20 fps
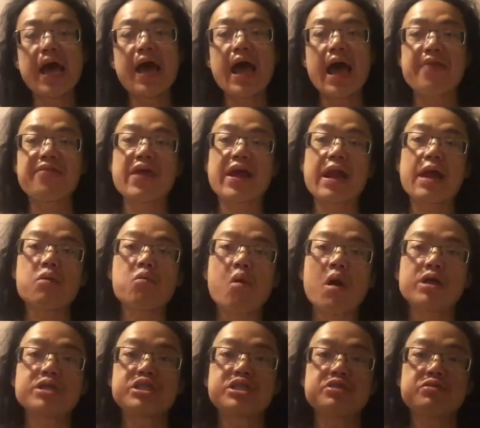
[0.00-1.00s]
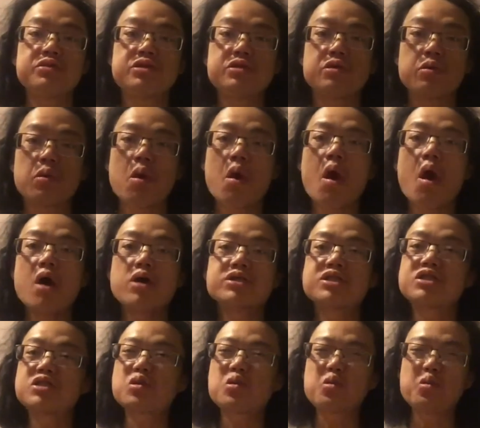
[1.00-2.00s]
that I want you to
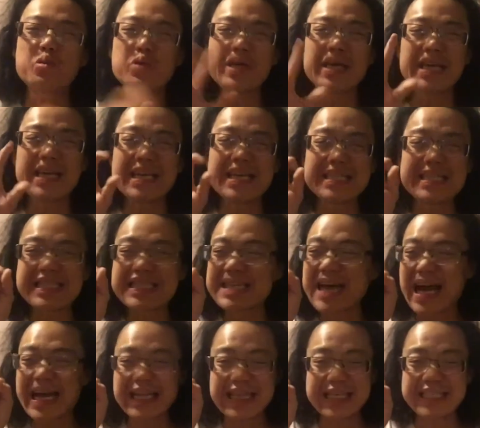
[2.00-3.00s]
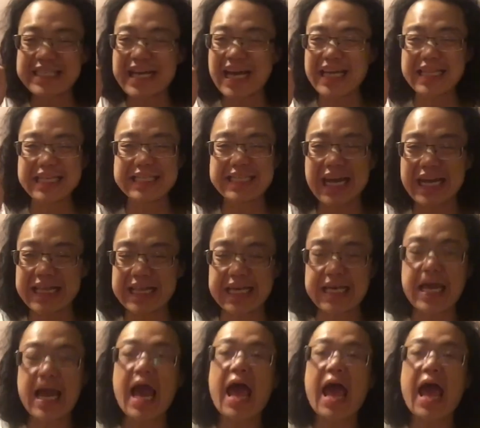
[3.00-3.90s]
squeeze tightly,